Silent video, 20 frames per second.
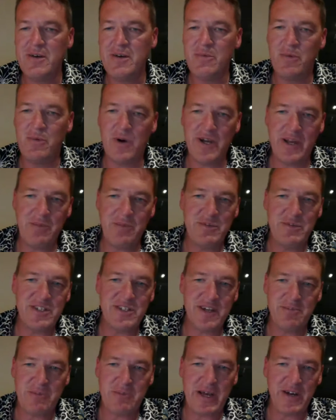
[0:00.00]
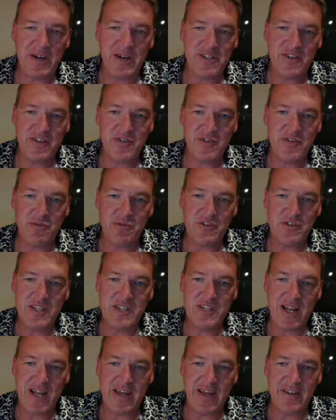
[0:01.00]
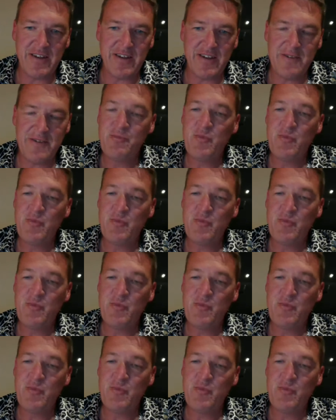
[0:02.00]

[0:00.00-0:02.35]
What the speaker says: Why don't we make ourselves more resilient